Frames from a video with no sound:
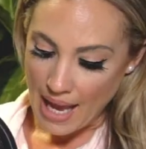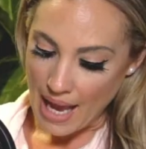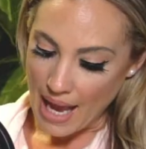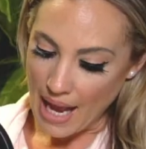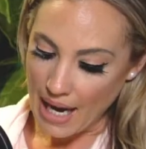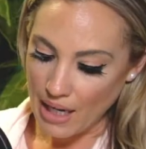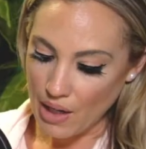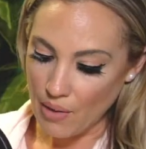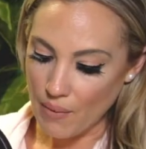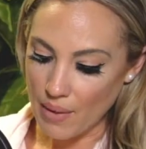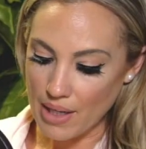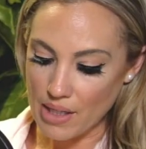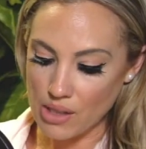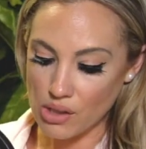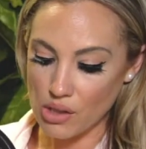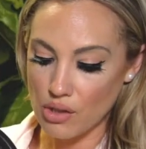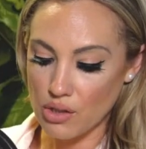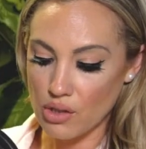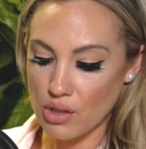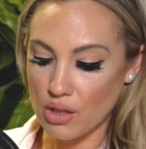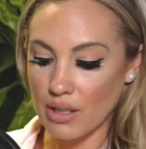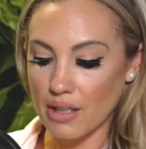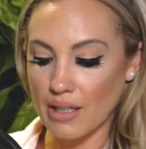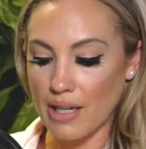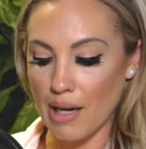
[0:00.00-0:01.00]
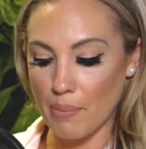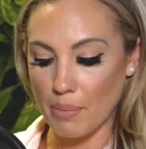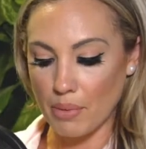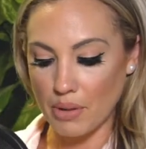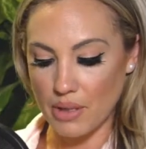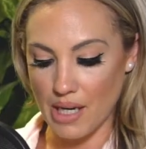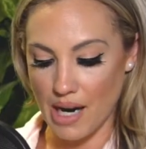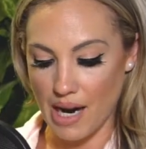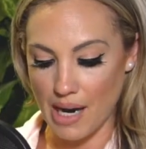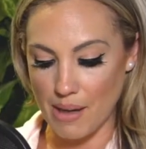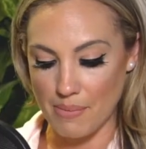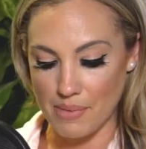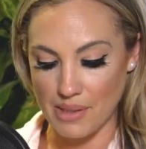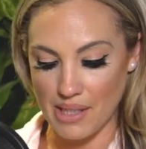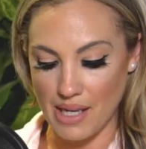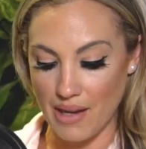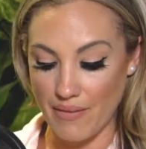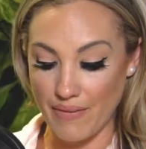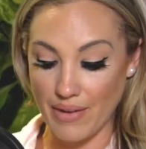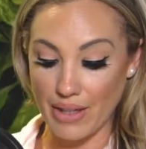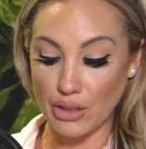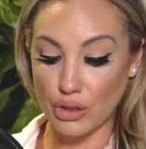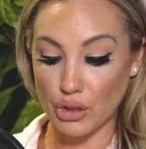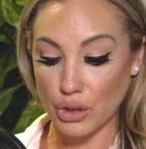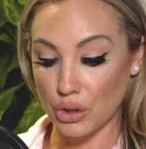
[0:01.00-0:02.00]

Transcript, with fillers: anyways, those are a couple time saving